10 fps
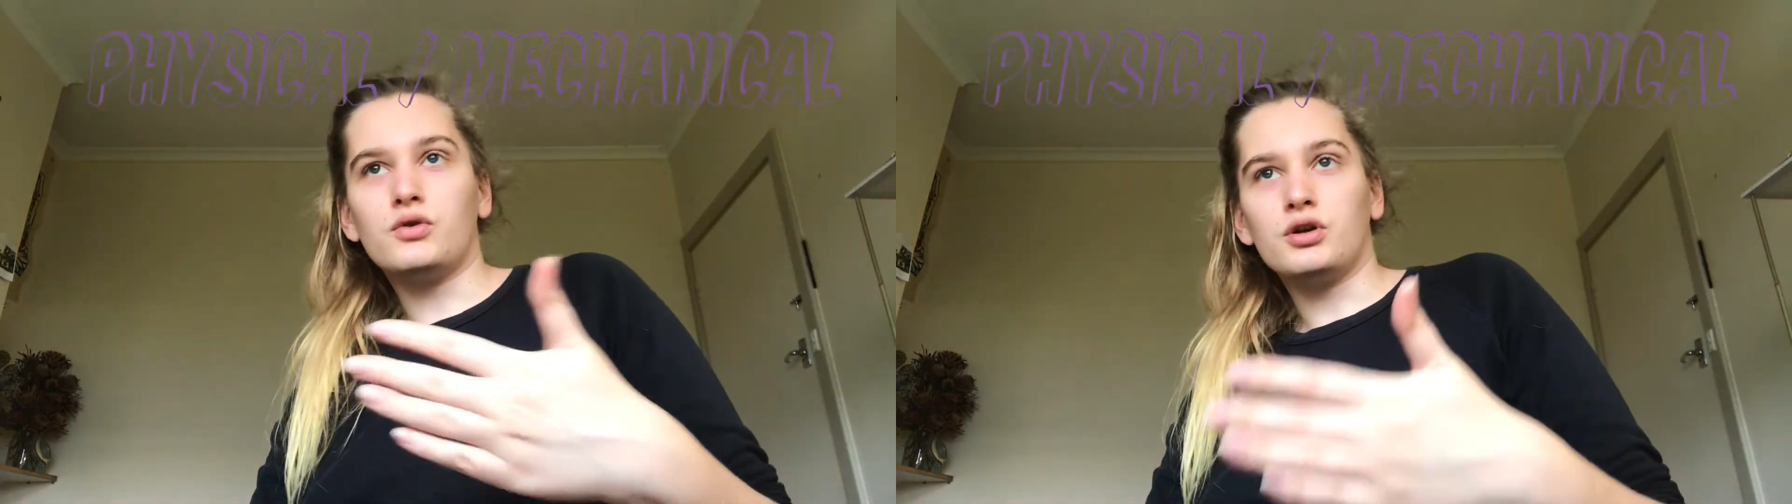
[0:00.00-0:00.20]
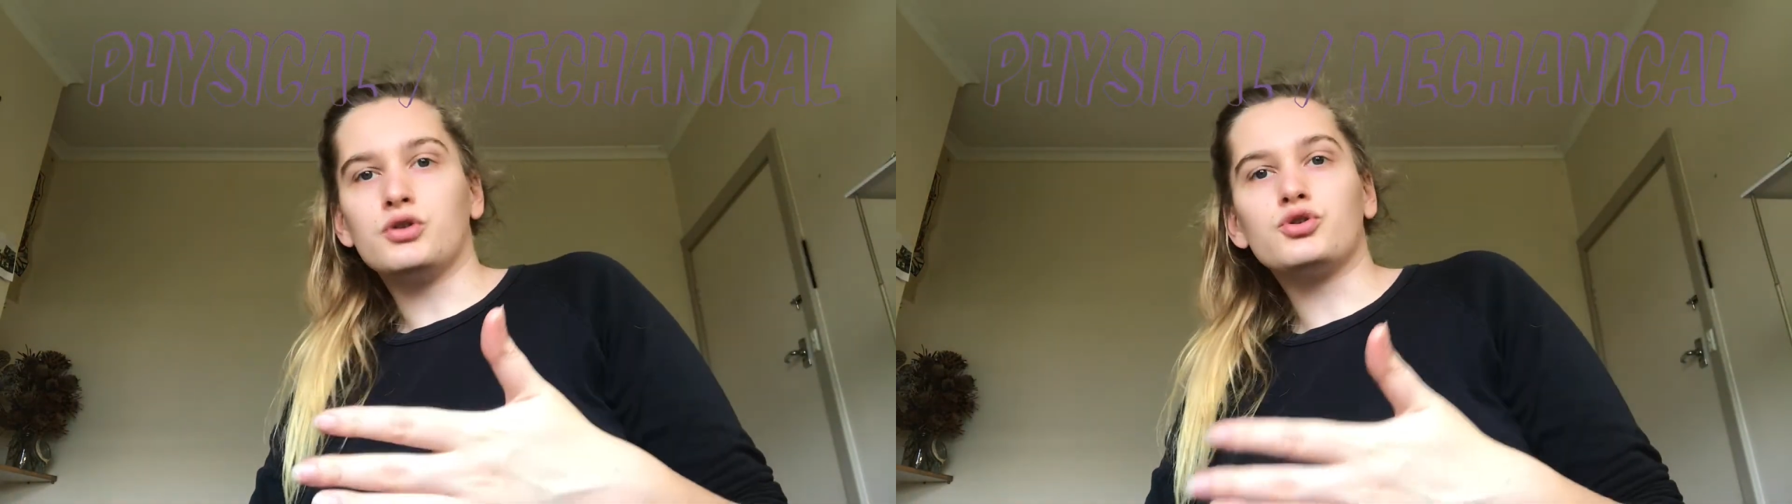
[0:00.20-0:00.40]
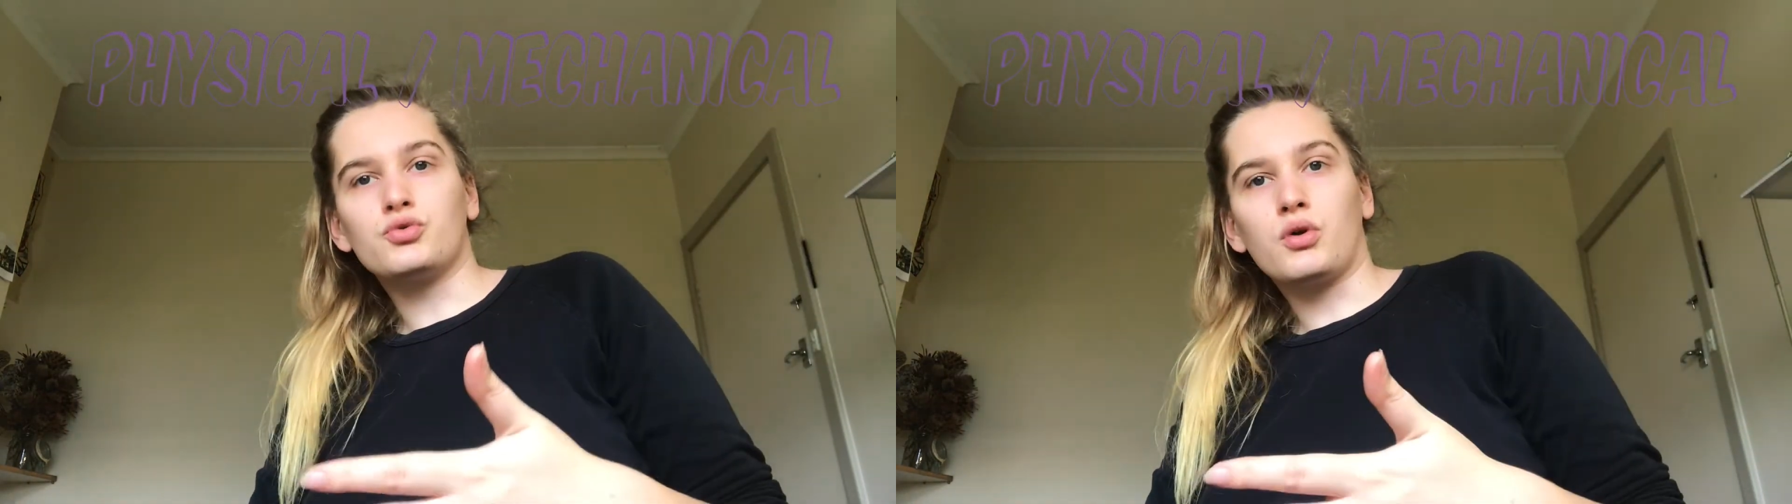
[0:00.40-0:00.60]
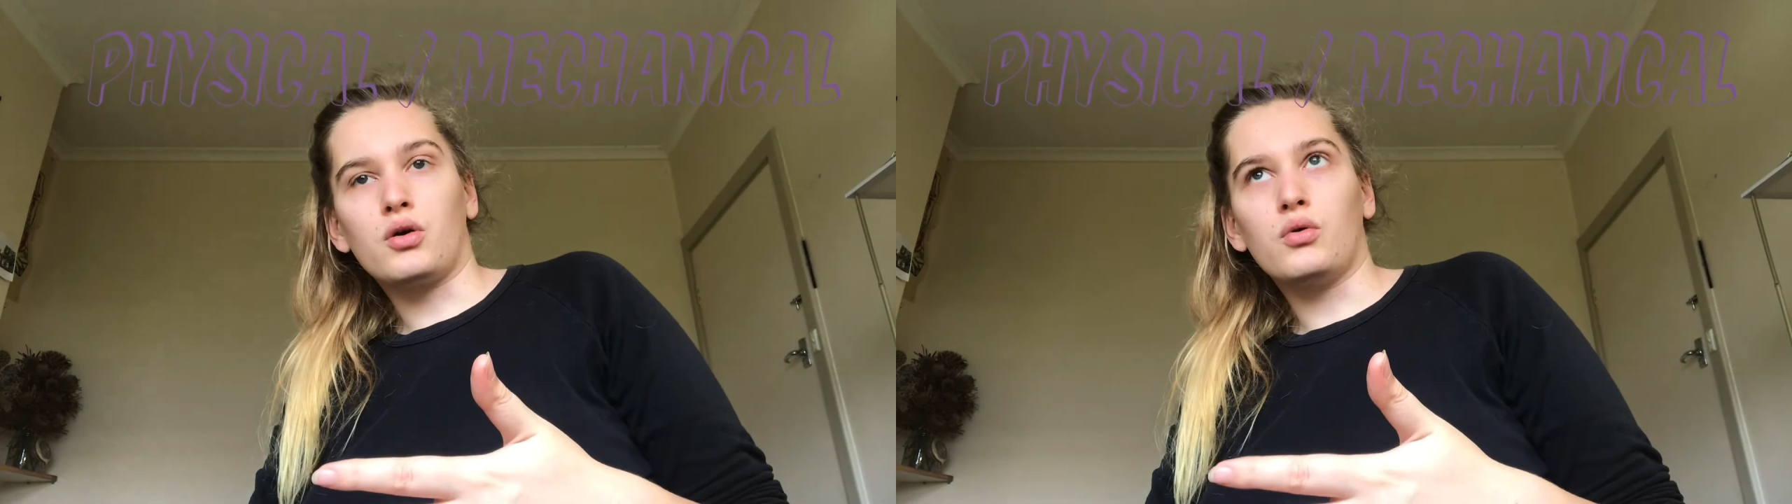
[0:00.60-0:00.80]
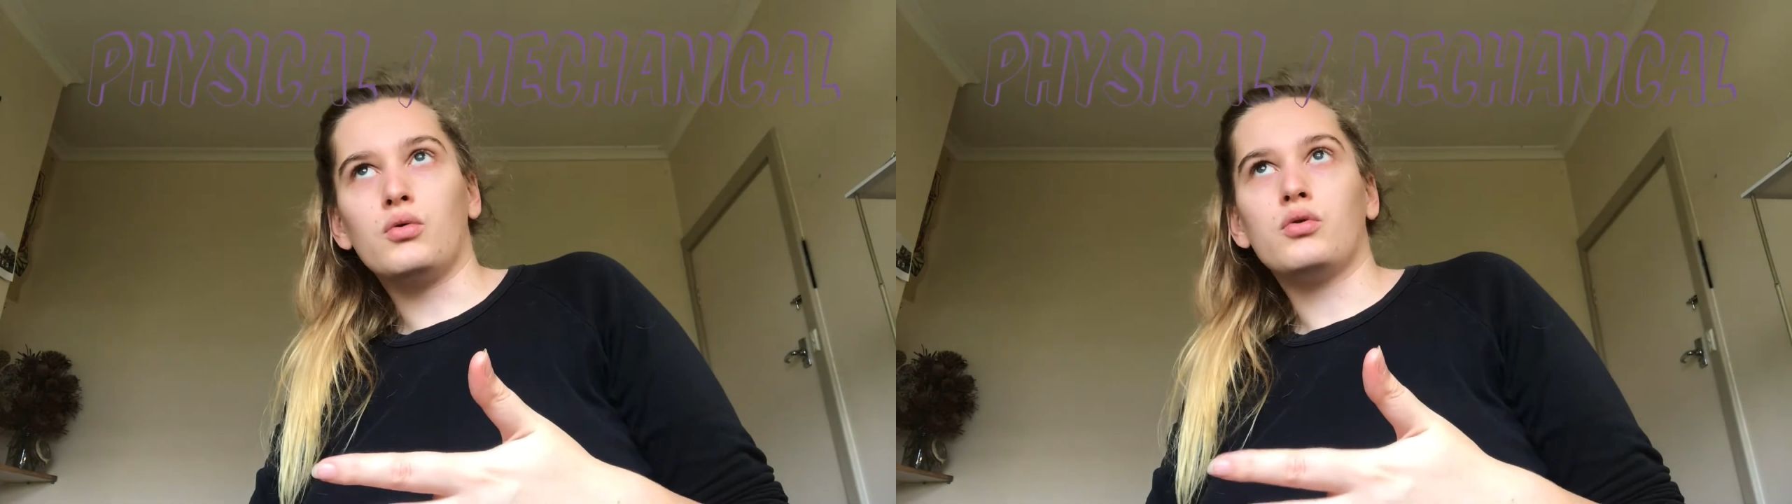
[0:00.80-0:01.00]

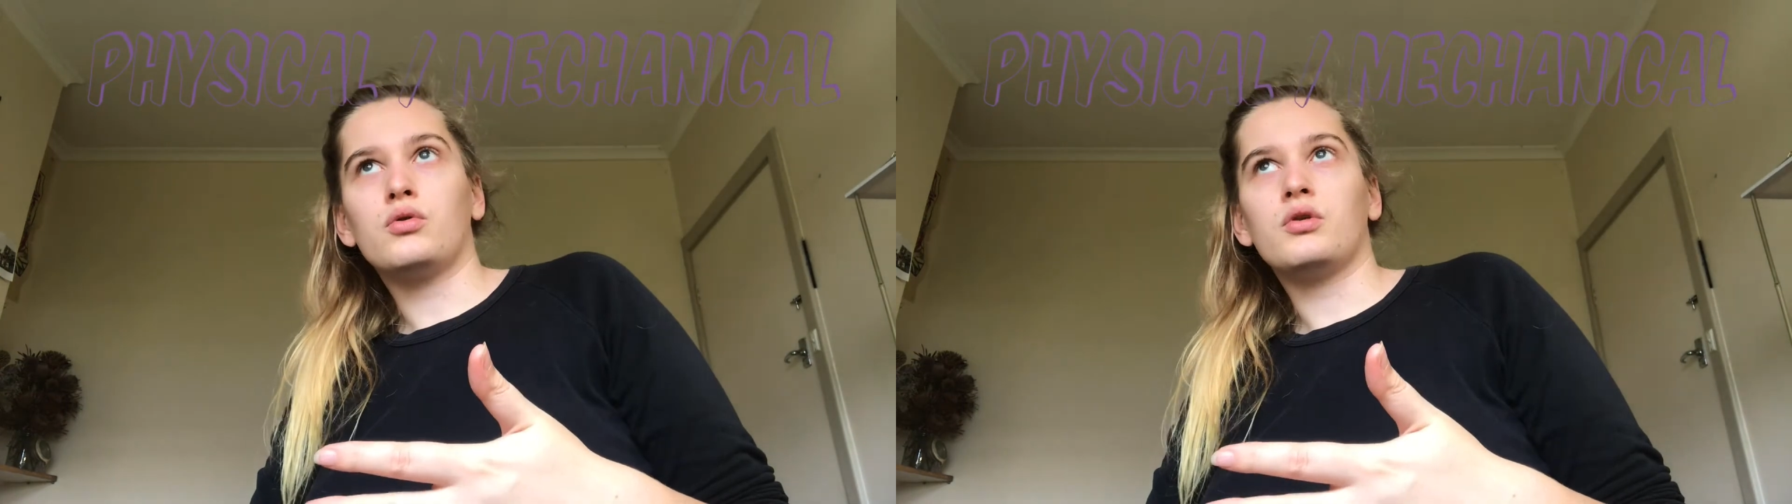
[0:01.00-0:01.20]
control.